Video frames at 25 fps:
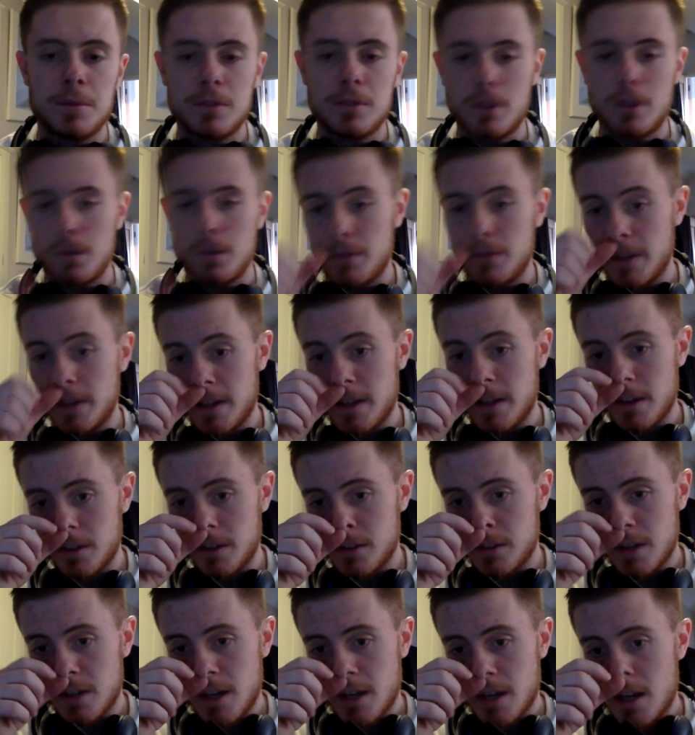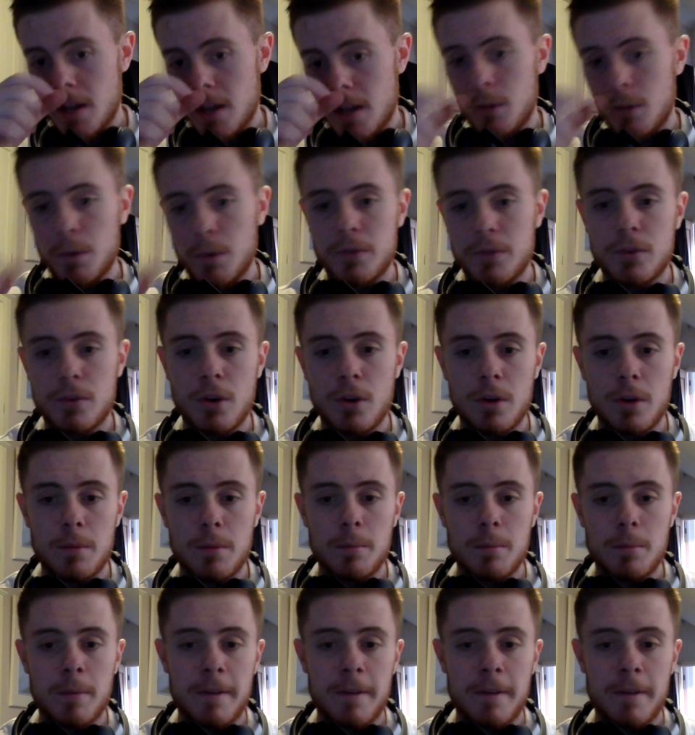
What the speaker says: So videos, we've got